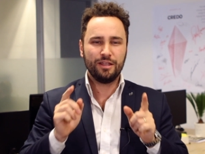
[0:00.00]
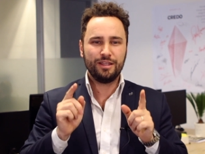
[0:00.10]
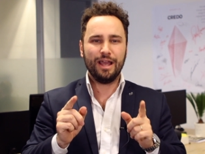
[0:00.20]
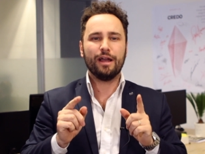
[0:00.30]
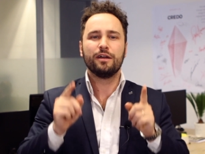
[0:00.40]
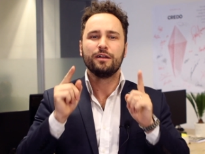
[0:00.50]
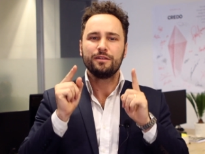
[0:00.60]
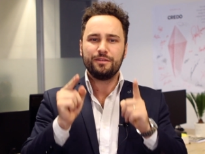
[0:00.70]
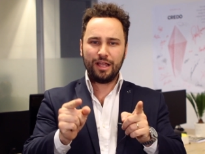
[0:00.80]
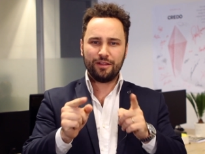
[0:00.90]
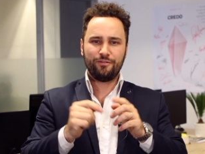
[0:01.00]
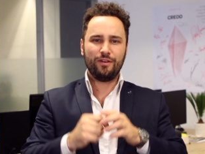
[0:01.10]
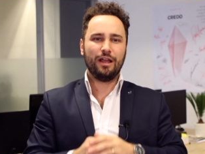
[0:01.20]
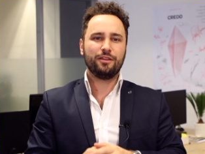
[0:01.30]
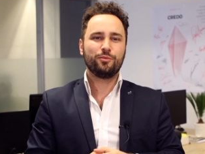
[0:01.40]
Yeah, that
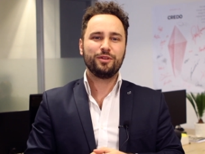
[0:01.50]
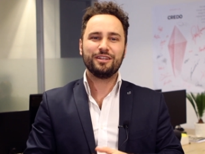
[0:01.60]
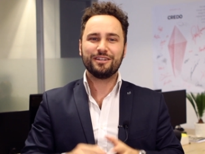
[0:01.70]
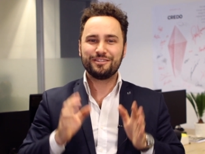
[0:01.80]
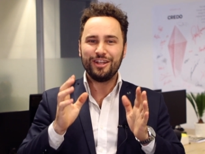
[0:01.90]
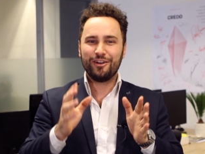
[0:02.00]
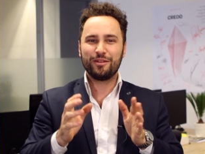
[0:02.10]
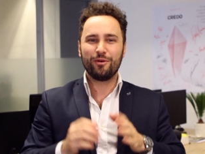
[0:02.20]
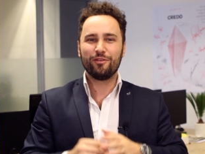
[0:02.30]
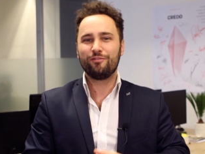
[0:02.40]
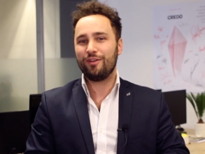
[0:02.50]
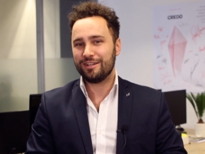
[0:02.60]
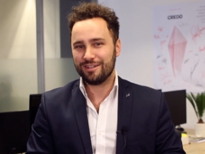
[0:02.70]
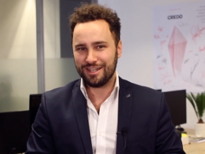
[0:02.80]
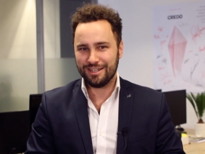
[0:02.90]
flight with that terrible
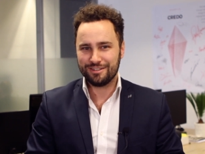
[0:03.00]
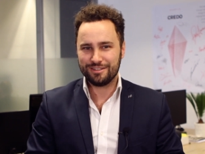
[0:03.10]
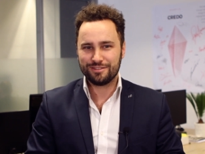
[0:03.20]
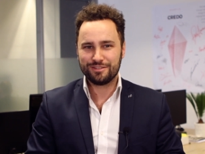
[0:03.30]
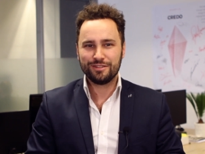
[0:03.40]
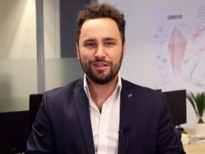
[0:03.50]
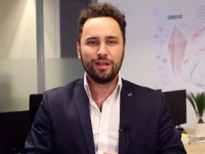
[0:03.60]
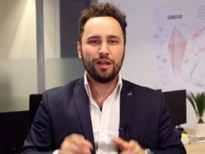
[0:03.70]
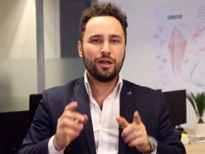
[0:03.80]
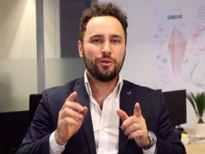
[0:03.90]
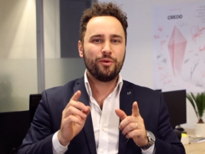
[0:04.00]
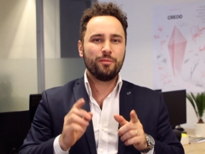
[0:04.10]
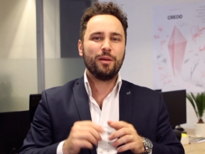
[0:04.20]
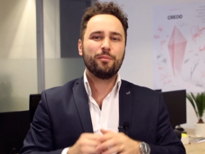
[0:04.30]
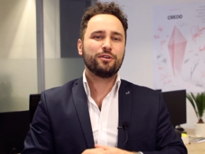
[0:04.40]
flight attendant.
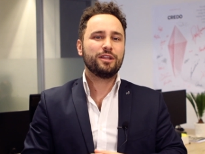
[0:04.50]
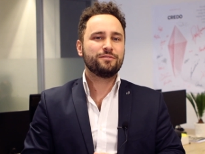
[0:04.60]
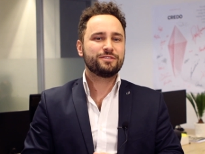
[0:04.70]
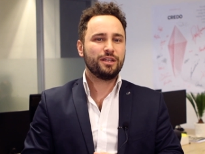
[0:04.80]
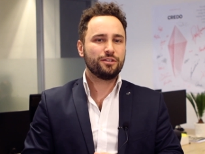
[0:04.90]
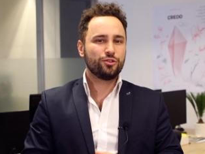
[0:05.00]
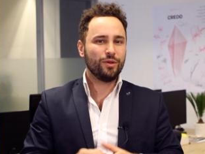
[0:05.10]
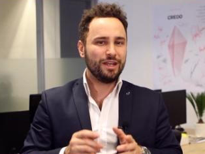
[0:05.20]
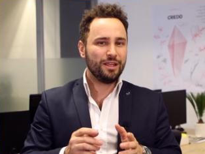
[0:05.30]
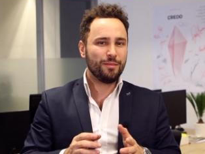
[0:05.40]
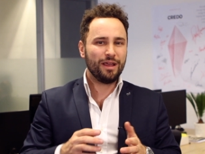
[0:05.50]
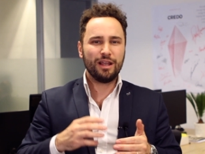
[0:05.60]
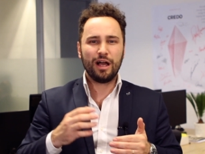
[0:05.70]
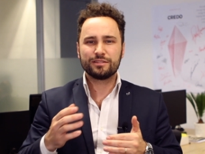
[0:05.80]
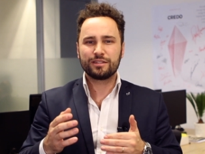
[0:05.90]
Remember they've sent you an
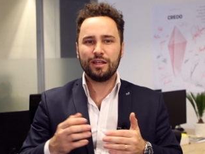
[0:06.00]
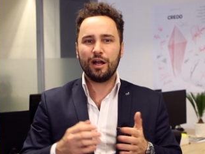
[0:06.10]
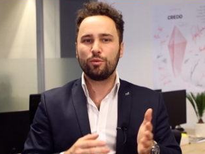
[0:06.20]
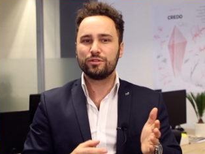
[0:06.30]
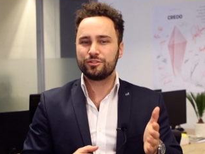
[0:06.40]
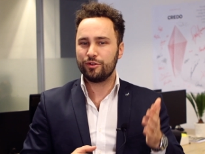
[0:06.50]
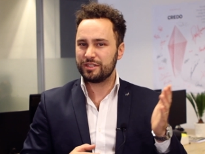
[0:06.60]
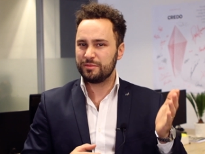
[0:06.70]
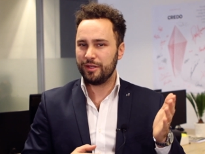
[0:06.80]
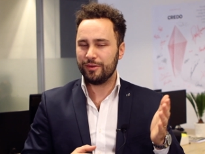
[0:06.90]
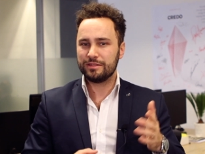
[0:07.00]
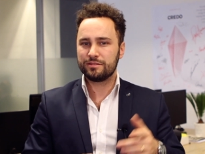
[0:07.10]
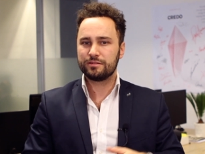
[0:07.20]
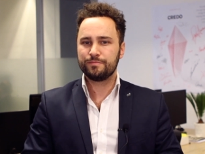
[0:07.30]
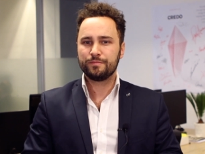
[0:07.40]
email asking how was your
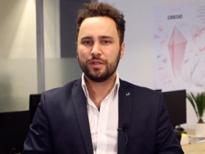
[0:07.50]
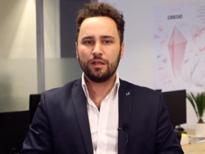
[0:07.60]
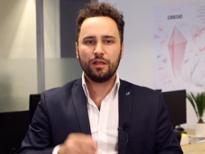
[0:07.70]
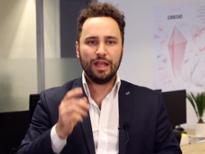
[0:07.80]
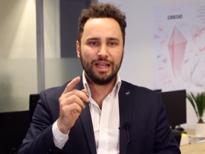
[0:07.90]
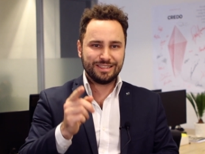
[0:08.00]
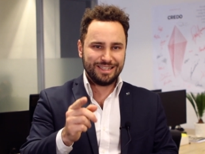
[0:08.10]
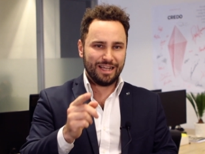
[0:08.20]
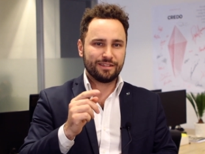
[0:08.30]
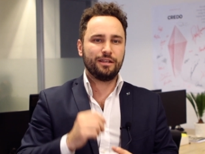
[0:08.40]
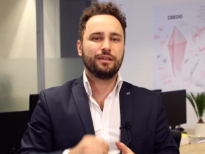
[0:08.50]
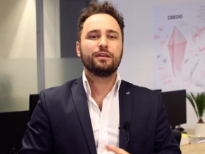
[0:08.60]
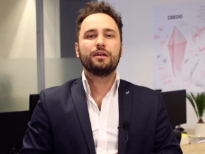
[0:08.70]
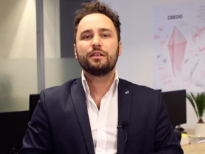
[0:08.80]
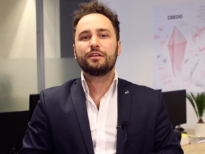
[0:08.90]
experience? Exactly,
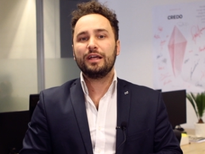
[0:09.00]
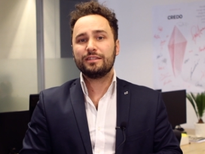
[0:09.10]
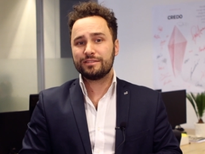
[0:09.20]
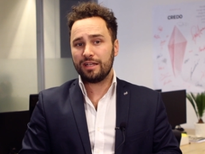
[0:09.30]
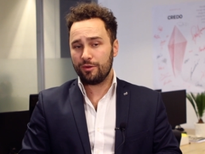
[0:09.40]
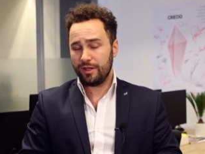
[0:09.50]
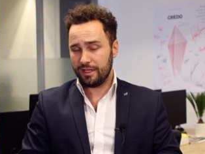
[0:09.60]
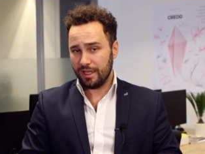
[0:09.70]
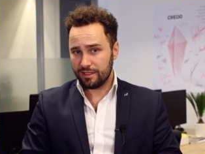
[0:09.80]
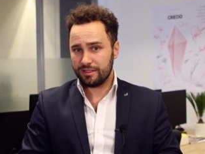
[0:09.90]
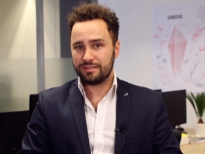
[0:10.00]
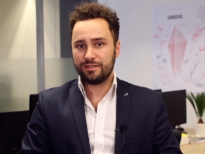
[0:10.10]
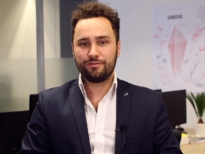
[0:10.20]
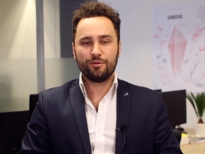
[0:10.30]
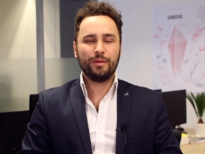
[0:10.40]
that's how they get this
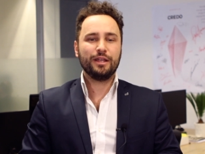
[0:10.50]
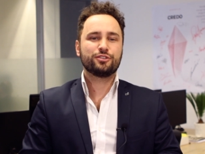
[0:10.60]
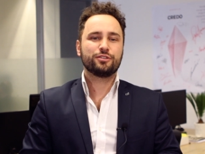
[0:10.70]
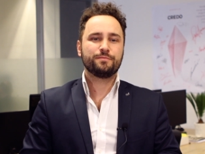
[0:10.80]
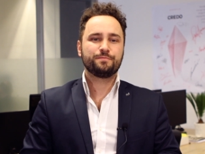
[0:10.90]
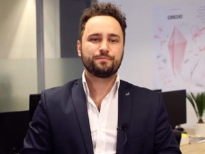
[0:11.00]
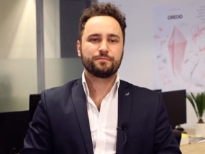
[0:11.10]
information.